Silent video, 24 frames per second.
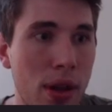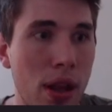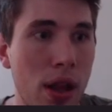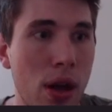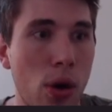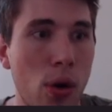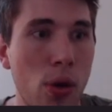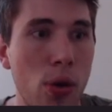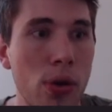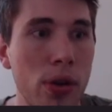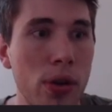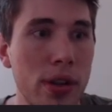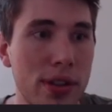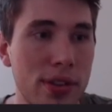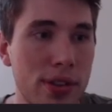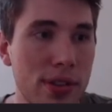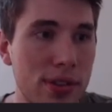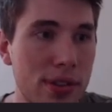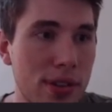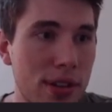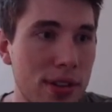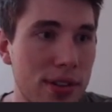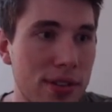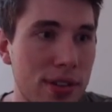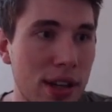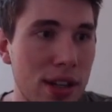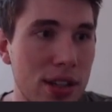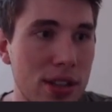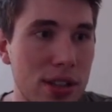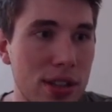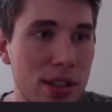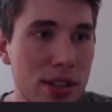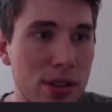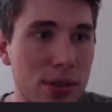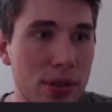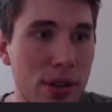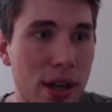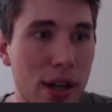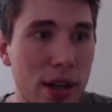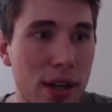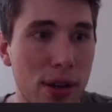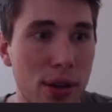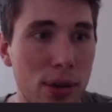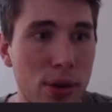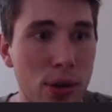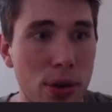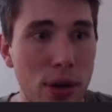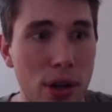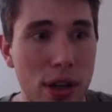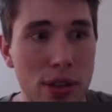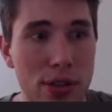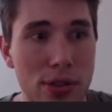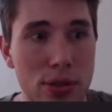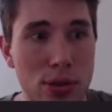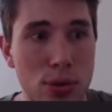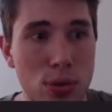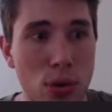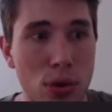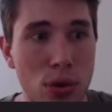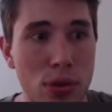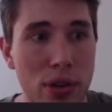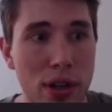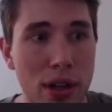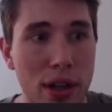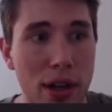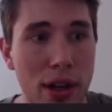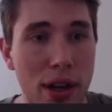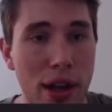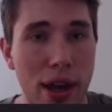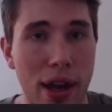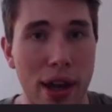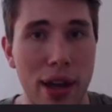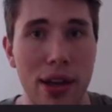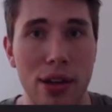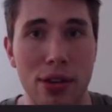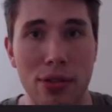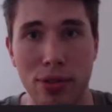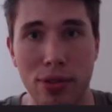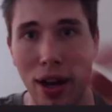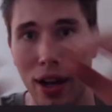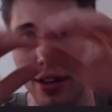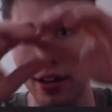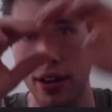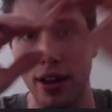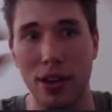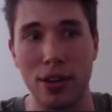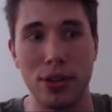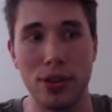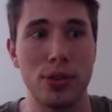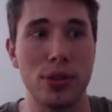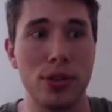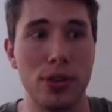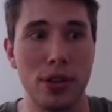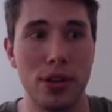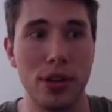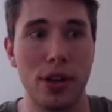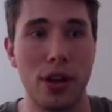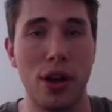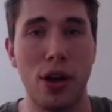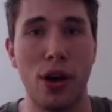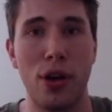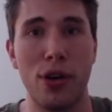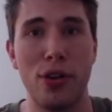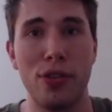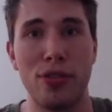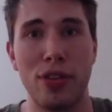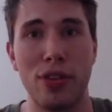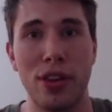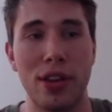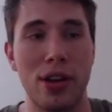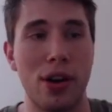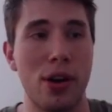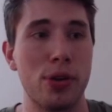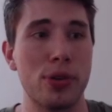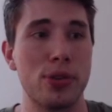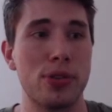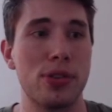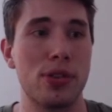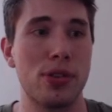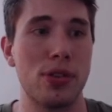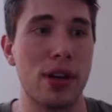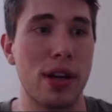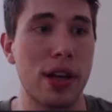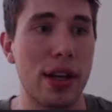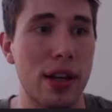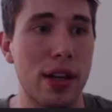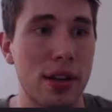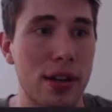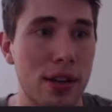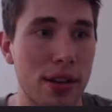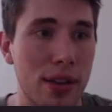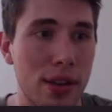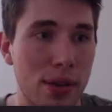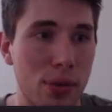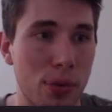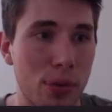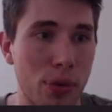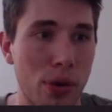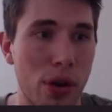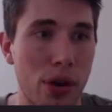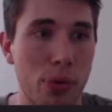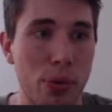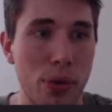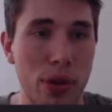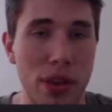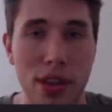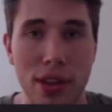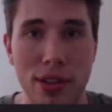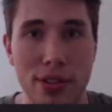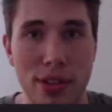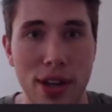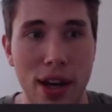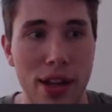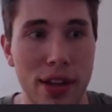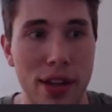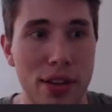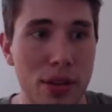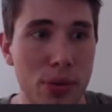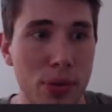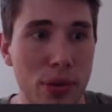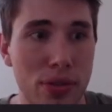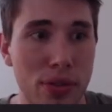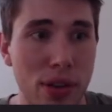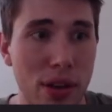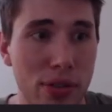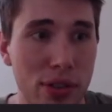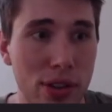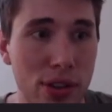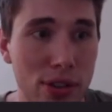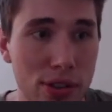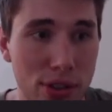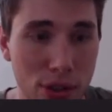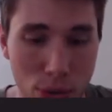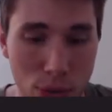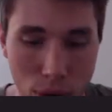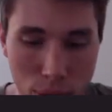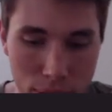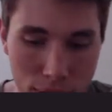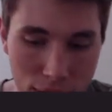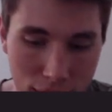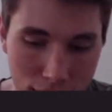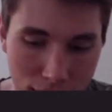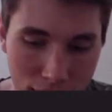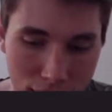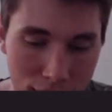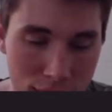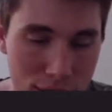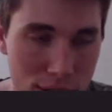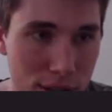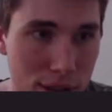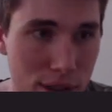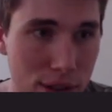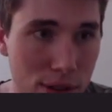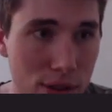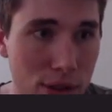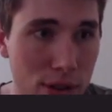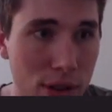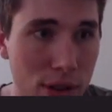all this is essentially doing under the hood is drawing a rectangle over the whole screen with this color that we've given. So what we can actually do